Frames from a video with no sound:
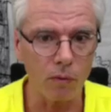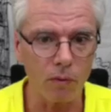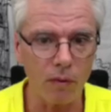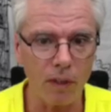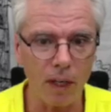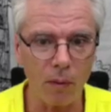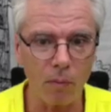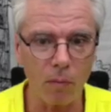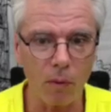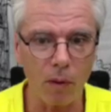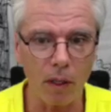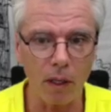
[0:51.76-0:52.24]

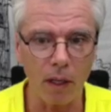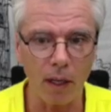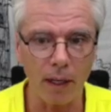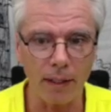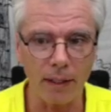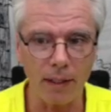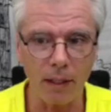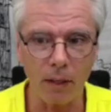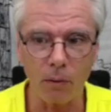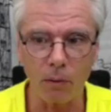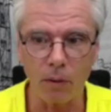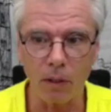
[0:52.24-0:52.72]
That one I
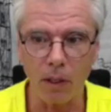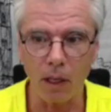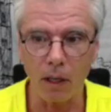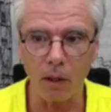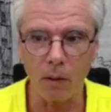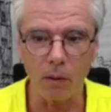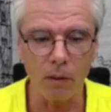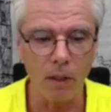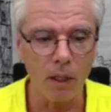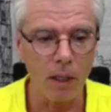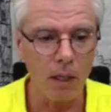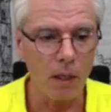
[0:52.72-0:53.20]
don't
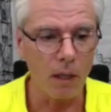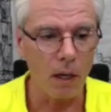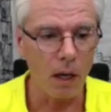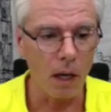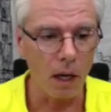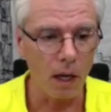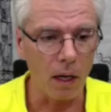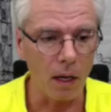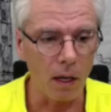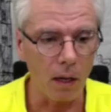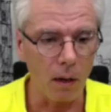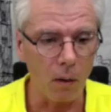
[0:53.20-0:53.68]
know
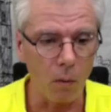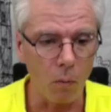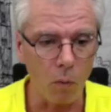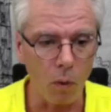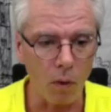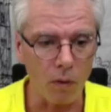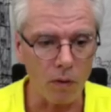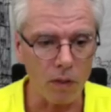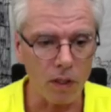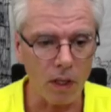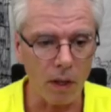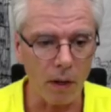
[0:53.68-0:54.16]

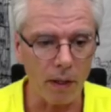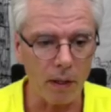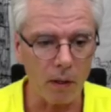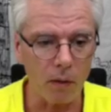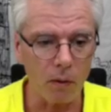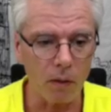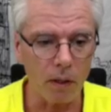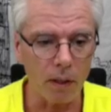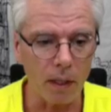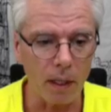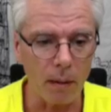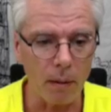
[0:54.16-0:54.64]
what's going
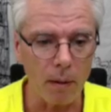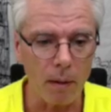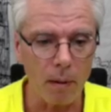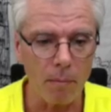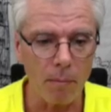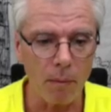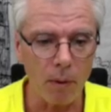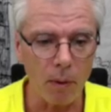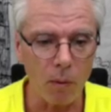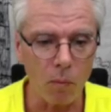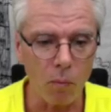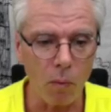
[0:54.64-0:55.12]
on in it.
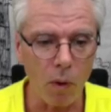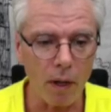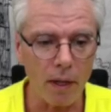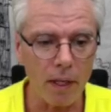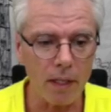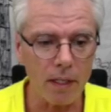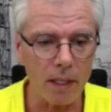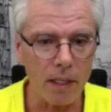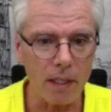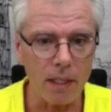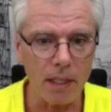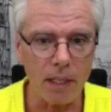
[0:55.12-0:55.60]
But the one,
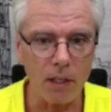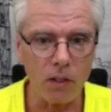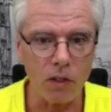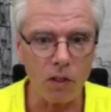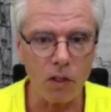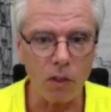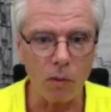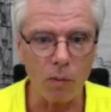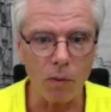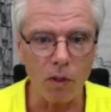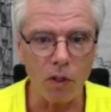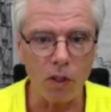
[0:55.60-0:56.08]
as I said
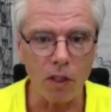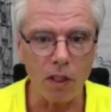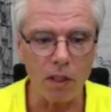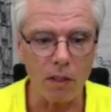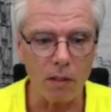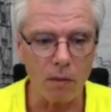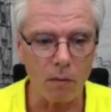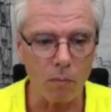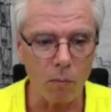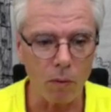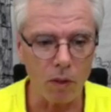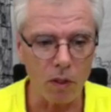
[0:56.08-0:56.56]
to you, which
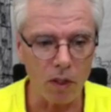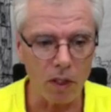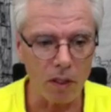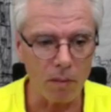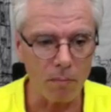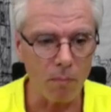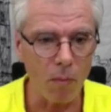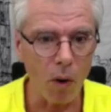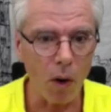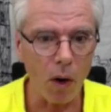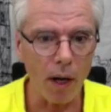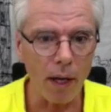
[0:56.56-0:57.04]
is
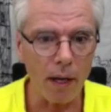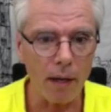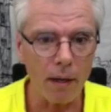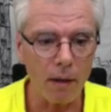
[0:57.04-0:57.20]
my